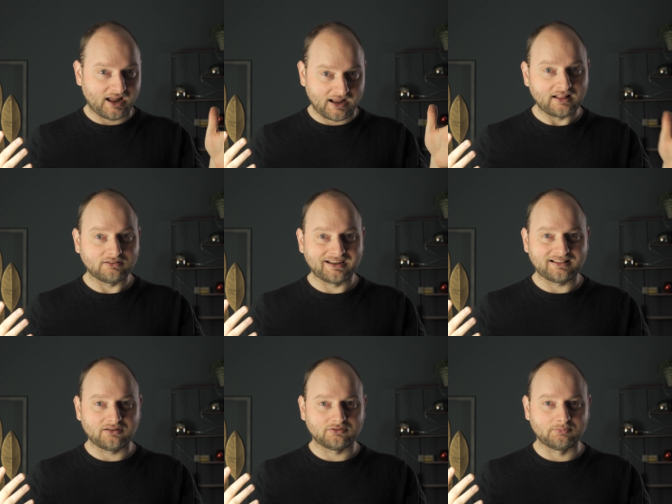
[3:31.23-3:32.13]
I had to
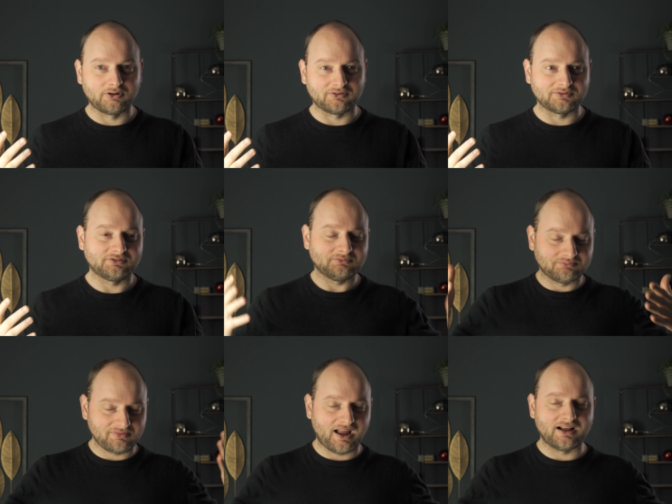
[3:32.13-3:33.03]
get those models.
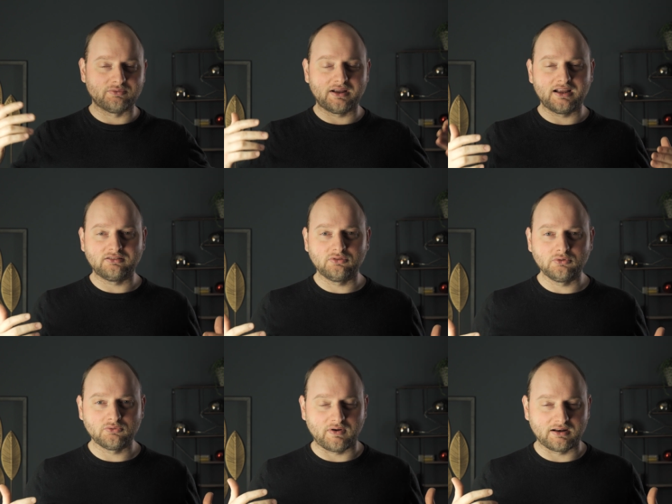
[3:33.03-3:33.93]
Either way, it
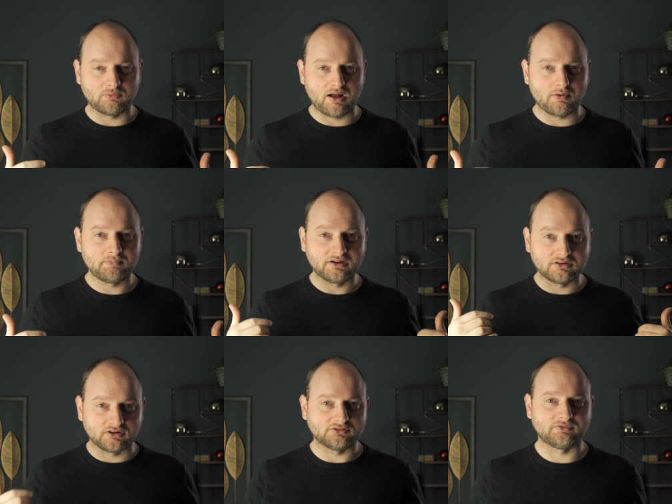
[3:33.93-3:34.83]
took quite a while
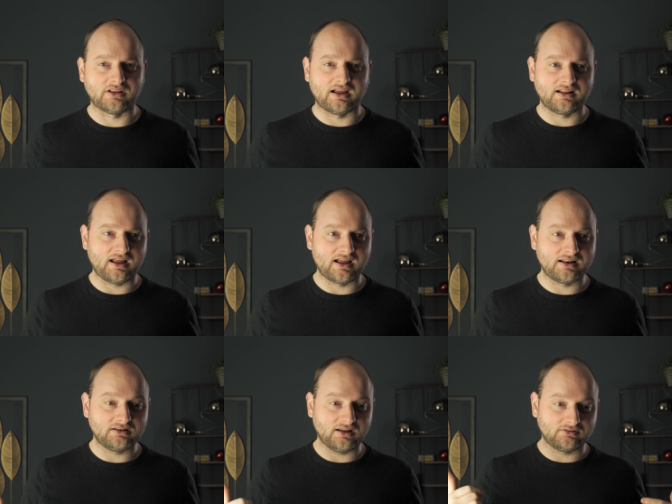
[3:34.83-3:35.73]
because of that,
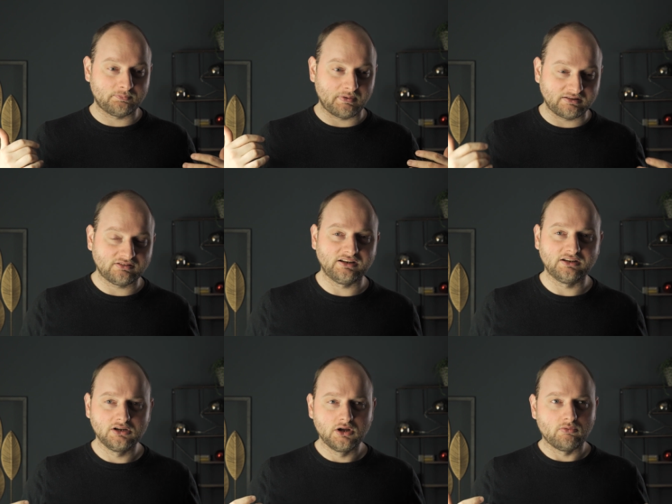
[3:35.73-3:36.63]
and especially
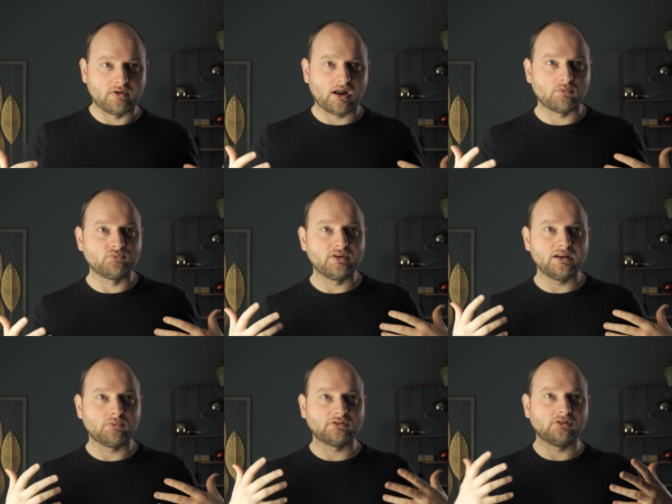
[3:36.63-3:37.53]
when I really
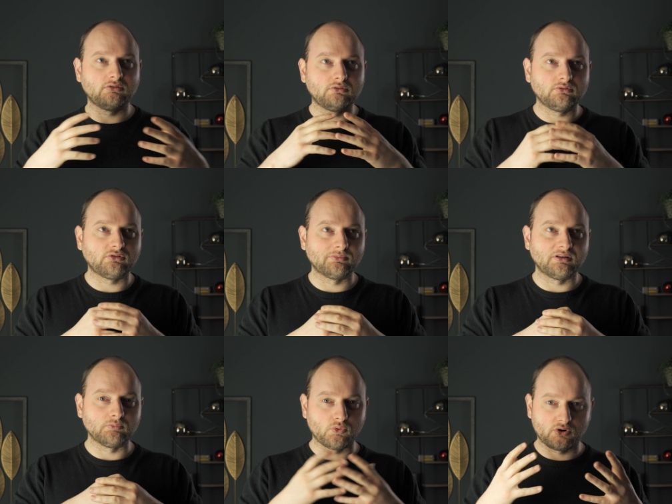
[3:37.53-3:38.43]
wanted to do
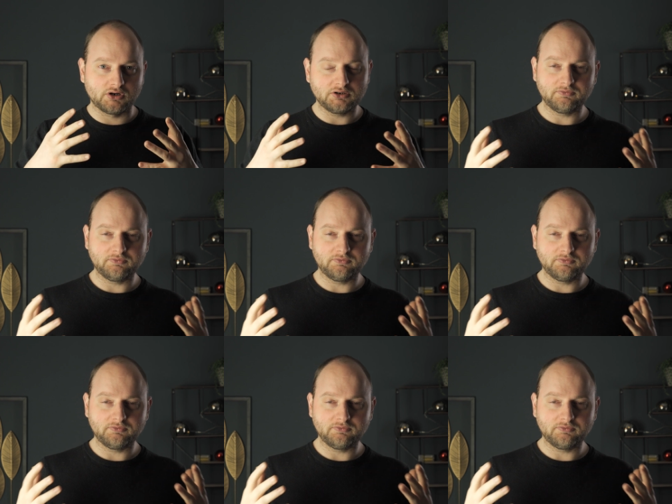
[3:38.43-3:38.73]
something more.